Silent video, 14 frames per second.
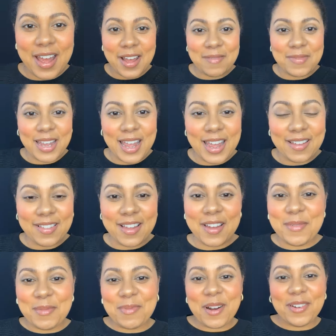I'm Michaela.
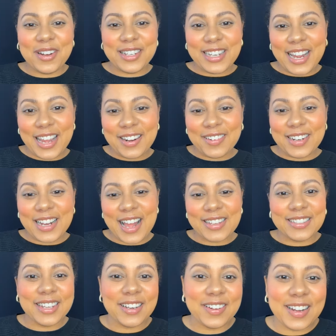I'm a pro educator and
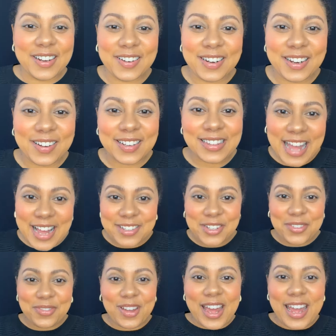content creator here at
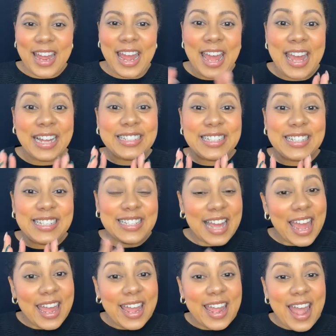Lashify.
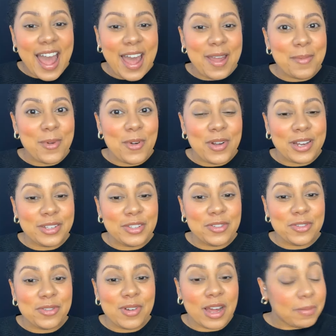Today I am going
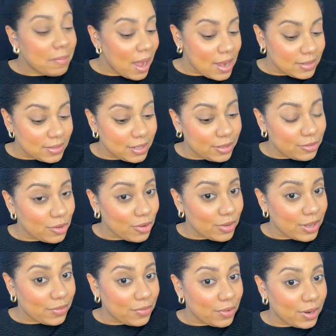to unbox the control
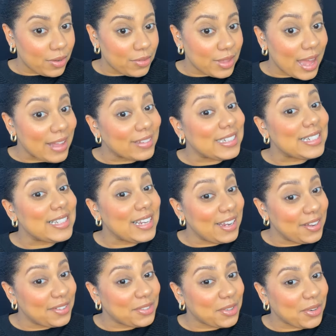kit for you, the LED
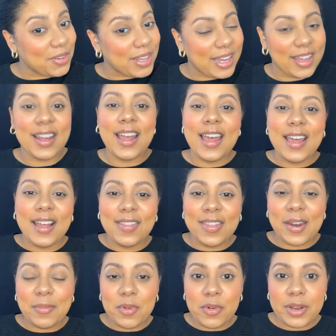control kit, and
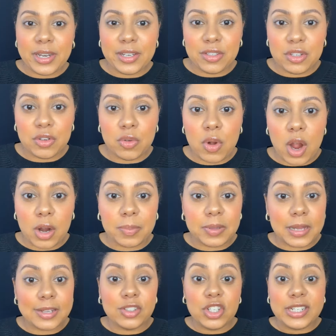then I'm going to do our
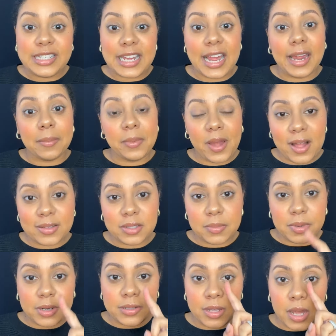Plushy Tame
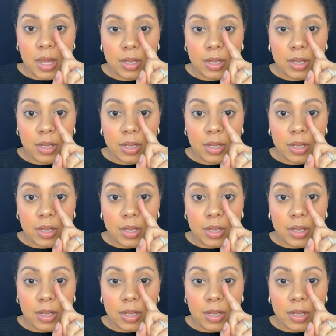Gossamers,